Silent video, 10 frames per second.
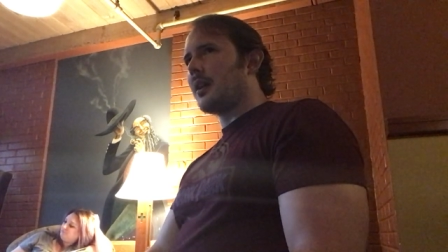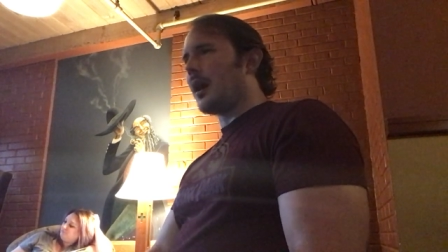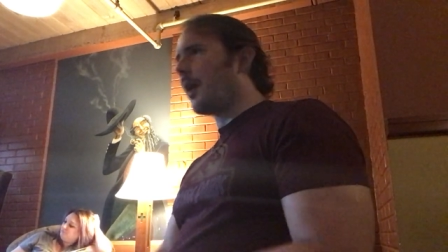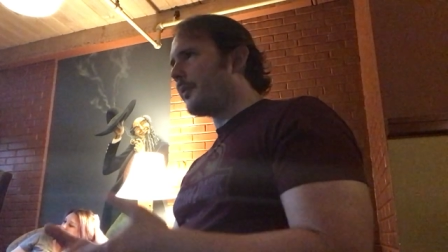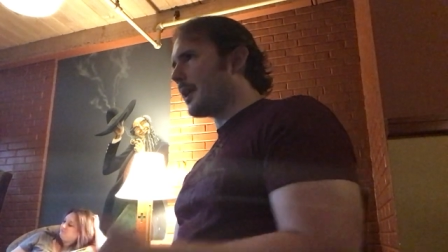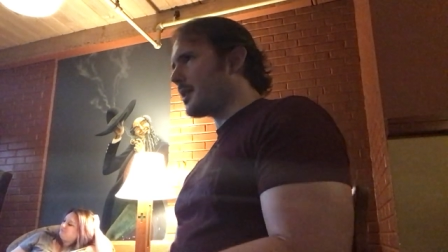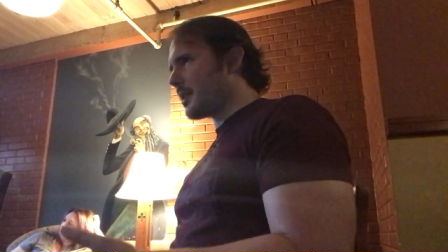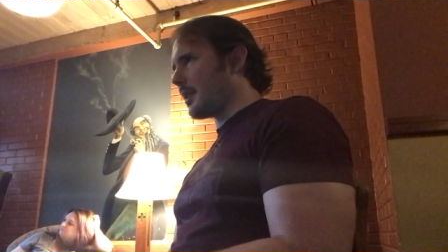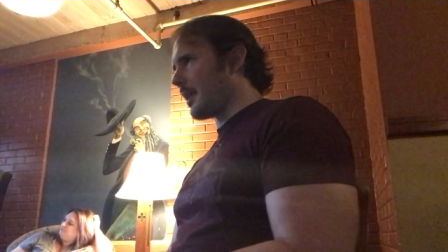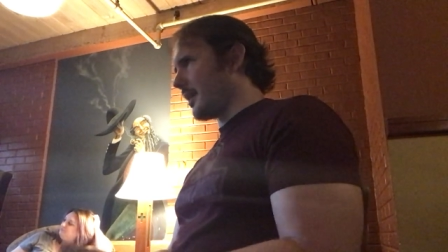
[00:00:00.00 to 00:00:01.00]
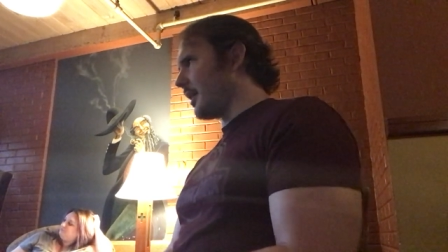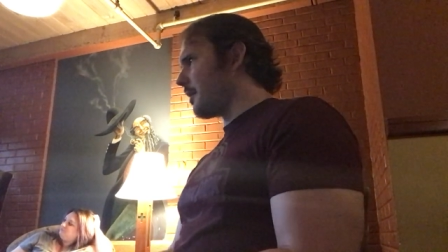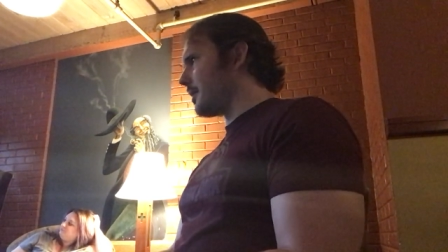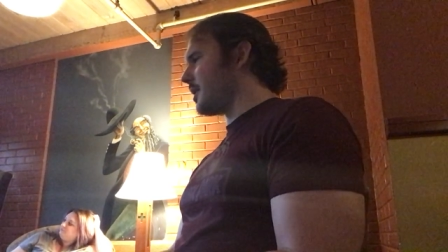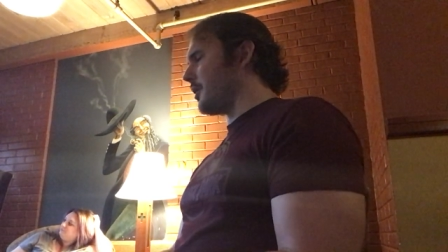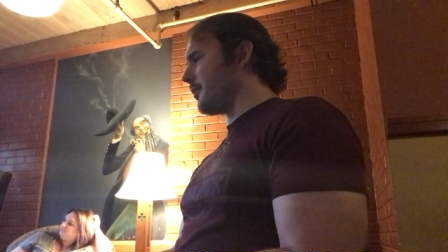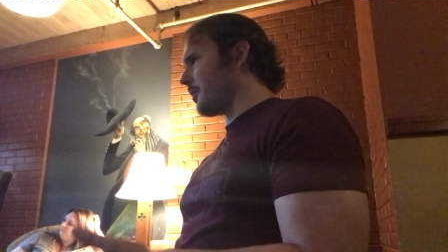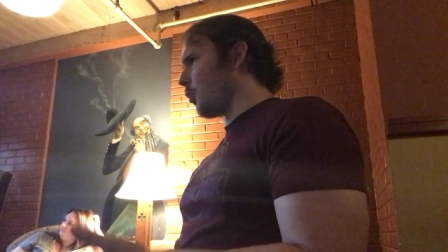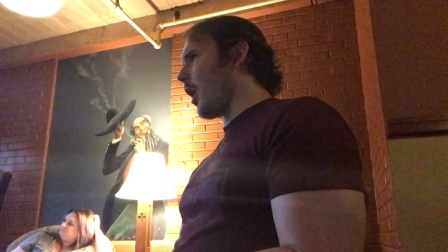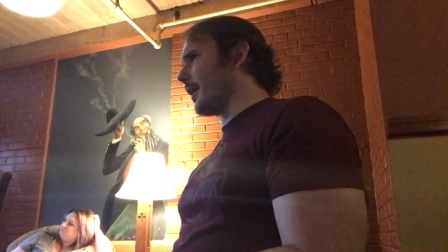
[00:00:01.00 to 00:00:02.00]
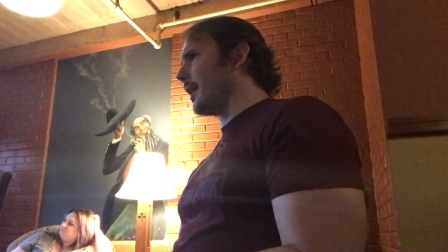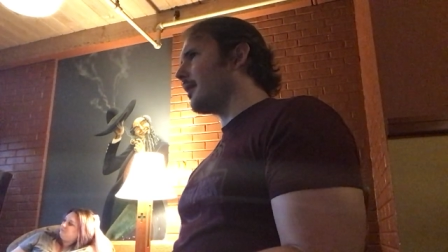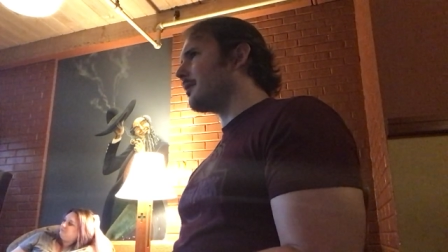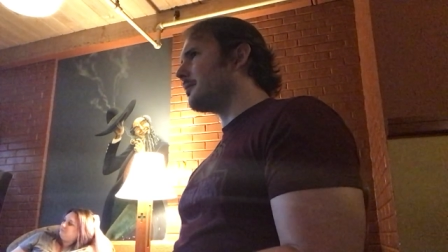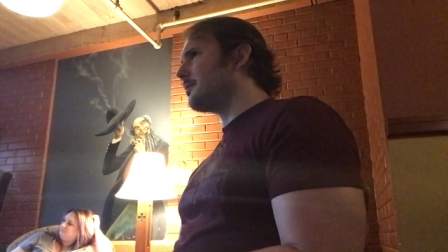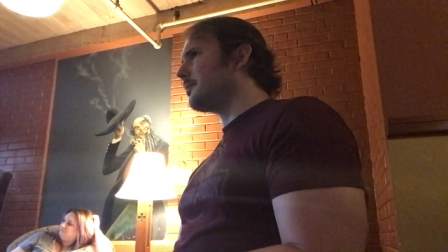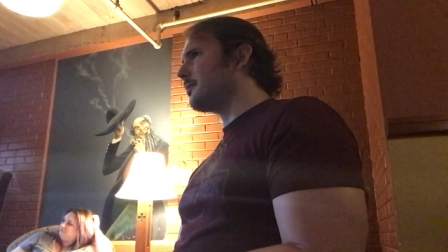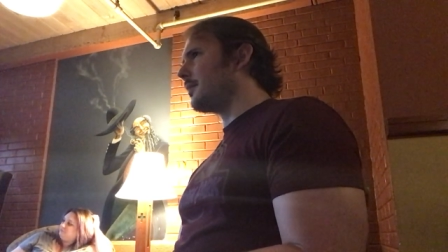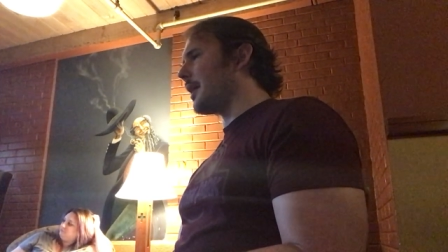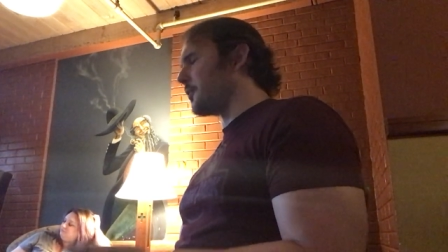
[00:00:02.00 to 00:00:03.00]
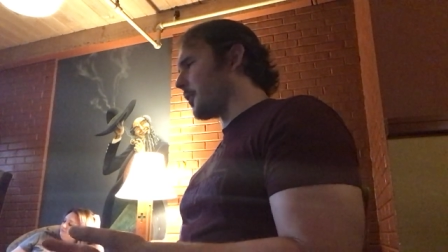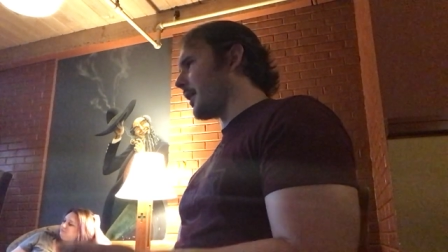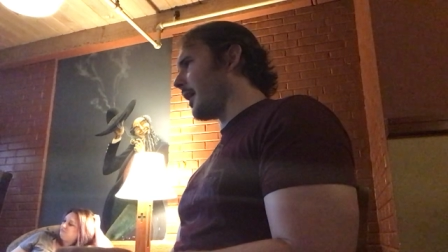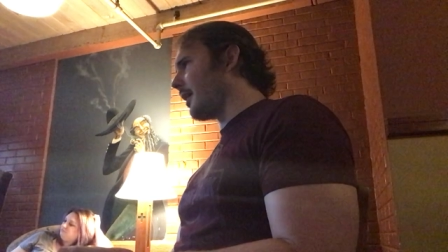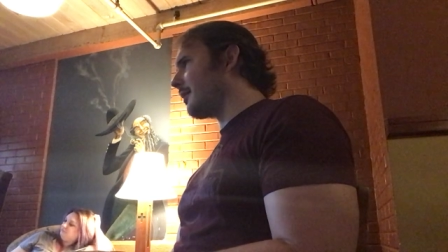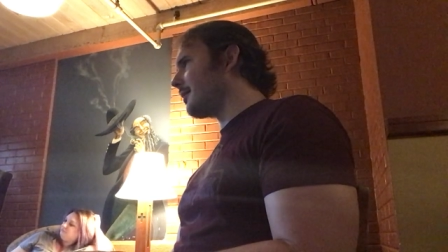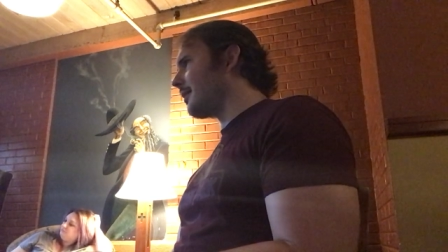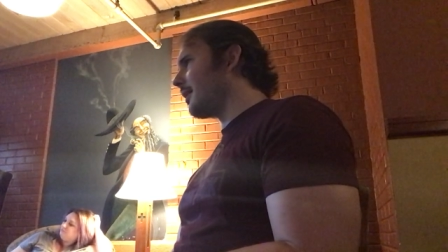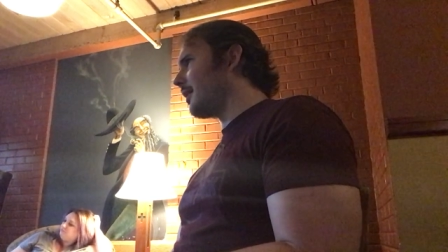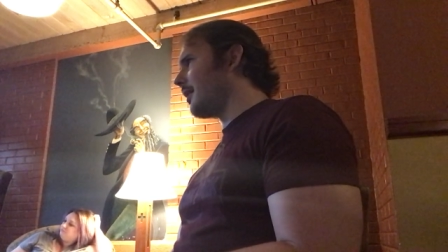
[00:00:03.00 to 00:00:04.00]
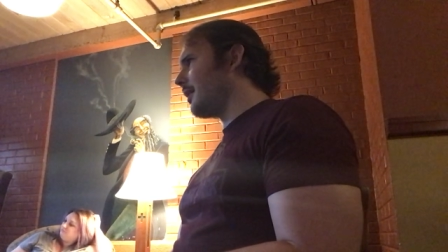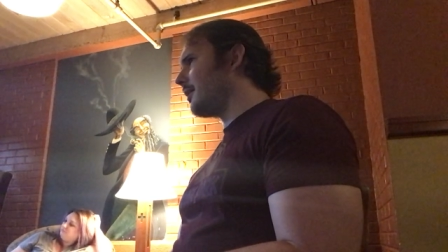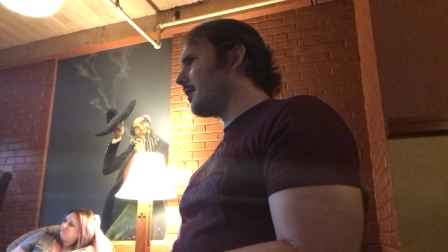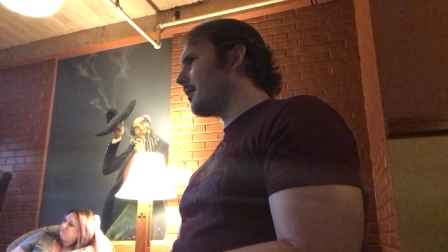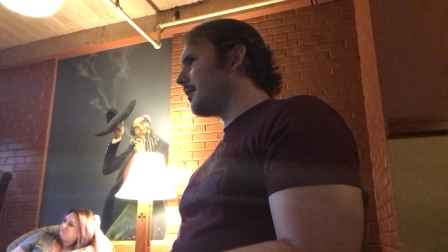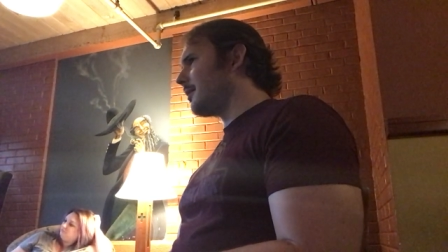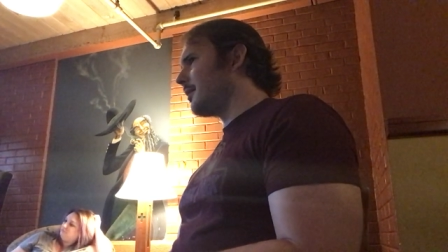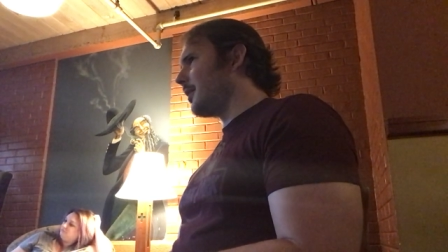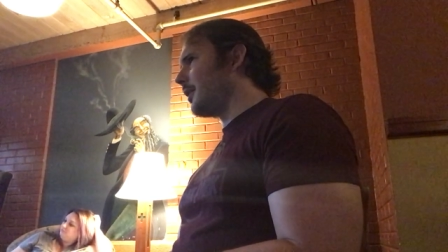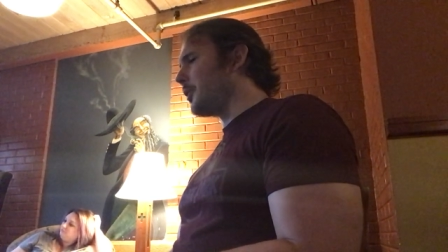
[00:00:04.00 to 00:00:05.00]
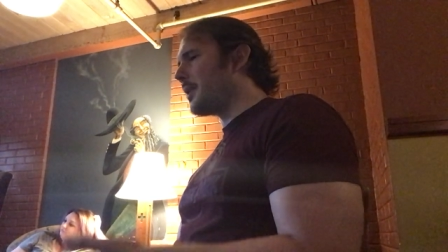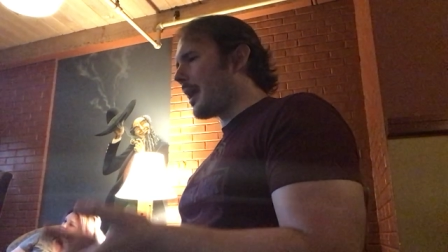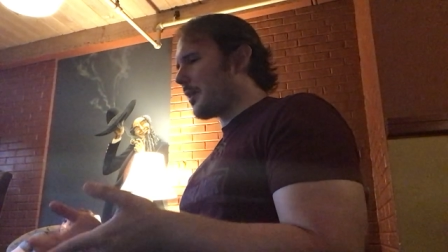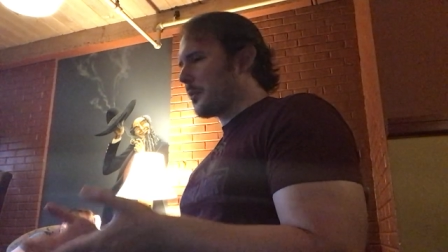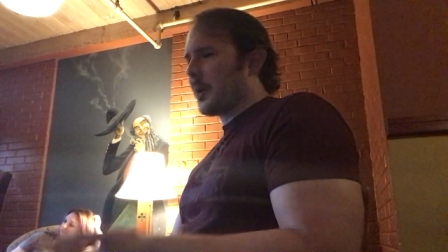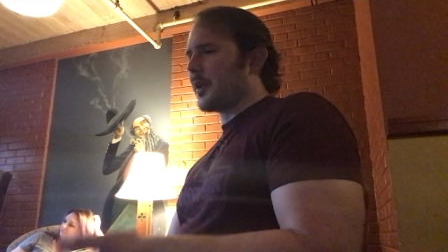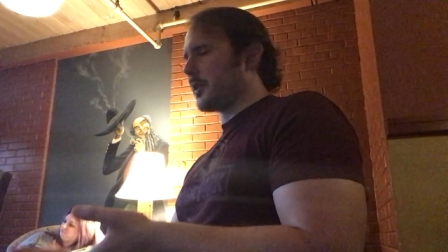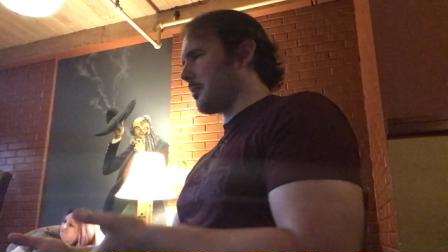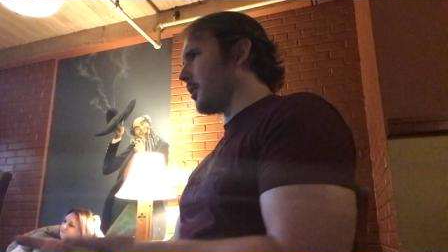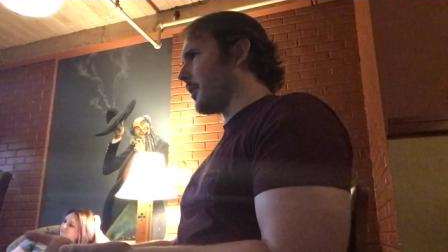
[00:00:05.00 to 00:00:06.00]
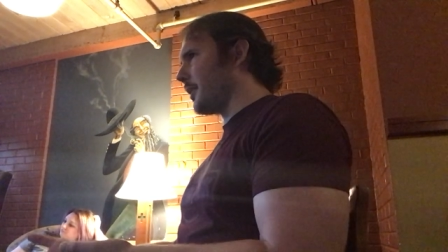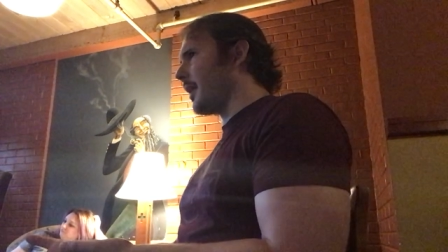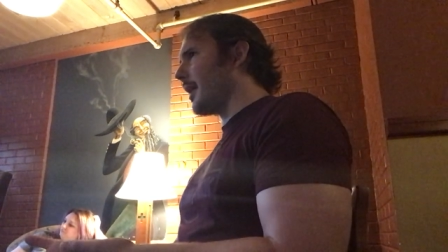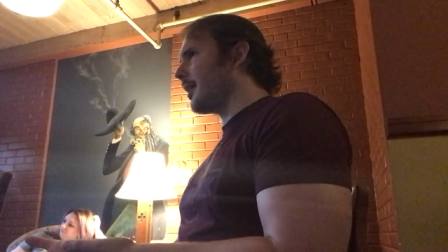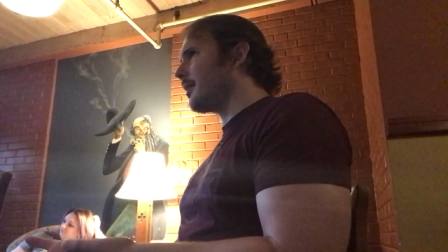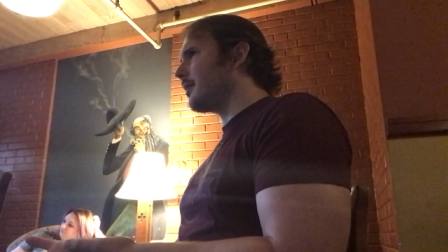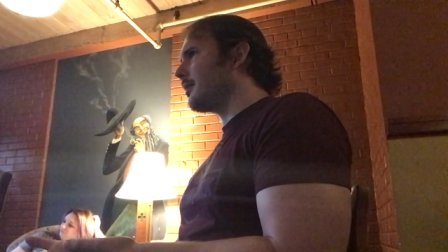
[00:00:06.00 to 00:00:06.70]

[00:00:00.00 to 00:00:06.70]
obviously that inhibits you from walking and running. You can't run with a broken leg.